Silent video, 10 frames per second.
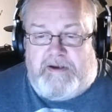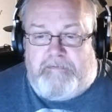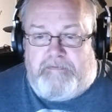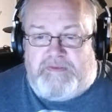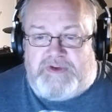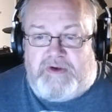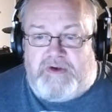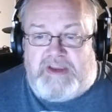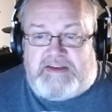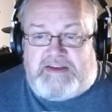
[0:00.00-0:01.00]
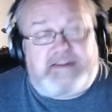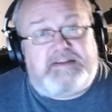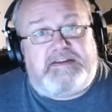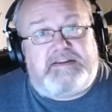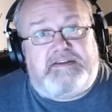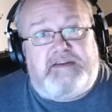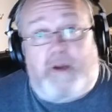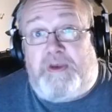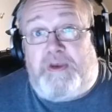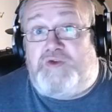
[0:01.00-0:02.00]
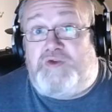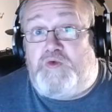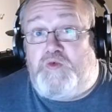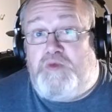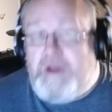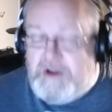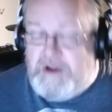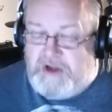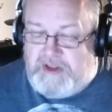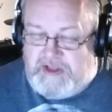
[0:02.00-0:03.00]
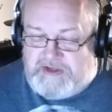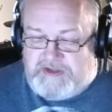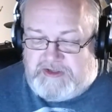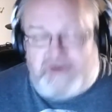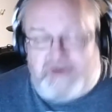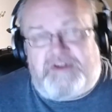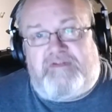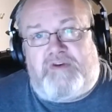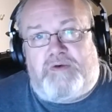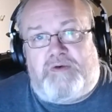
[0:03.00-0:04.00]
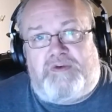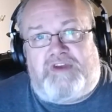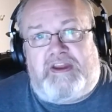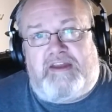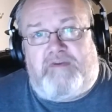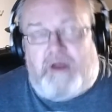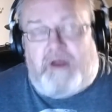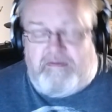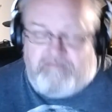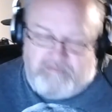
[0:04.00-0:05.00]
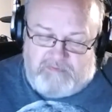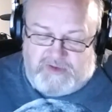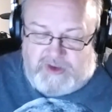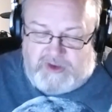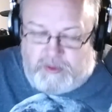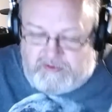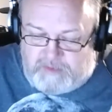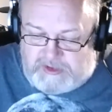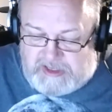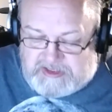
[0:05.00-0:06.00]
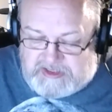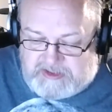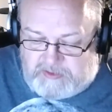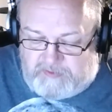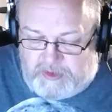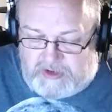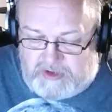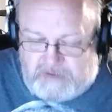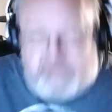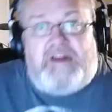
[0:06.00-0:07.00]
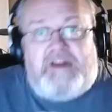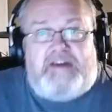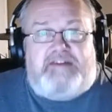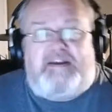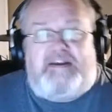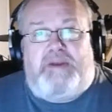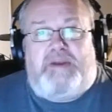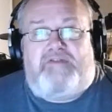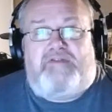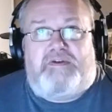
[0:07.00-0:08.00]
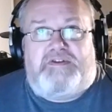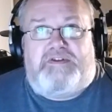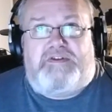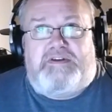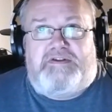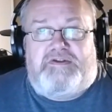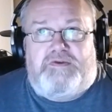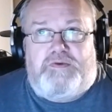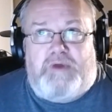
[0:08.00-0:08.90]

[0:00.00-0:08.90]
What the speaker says: So yes, that's coming soon, and that's as much info as I have. I really hope everyone likes it. We've put a lot of time and effort into